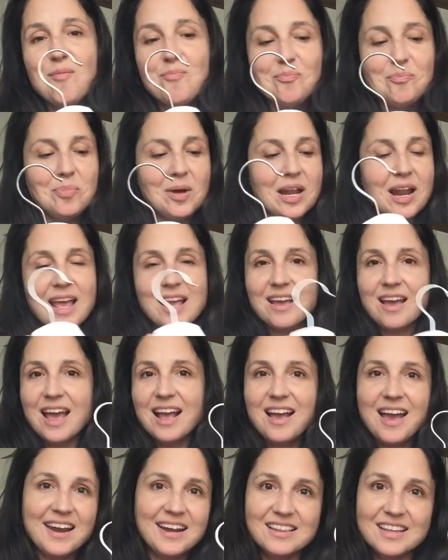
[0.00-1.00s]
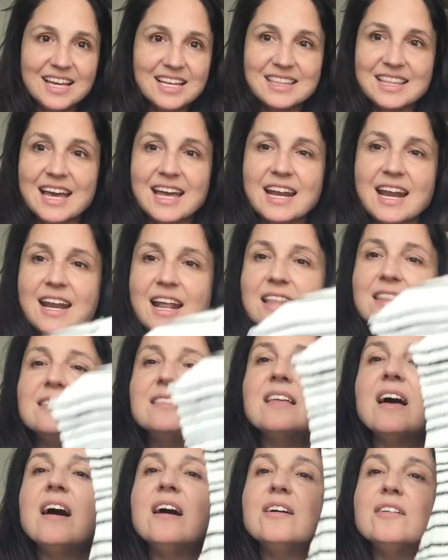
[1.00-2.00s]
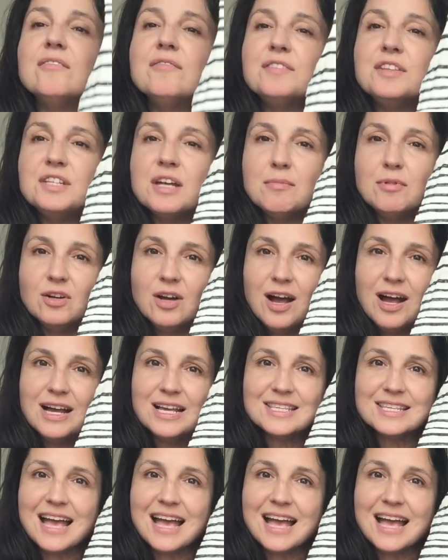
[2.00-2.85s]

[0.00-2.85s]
But I kind of like that, and I love the double gauze.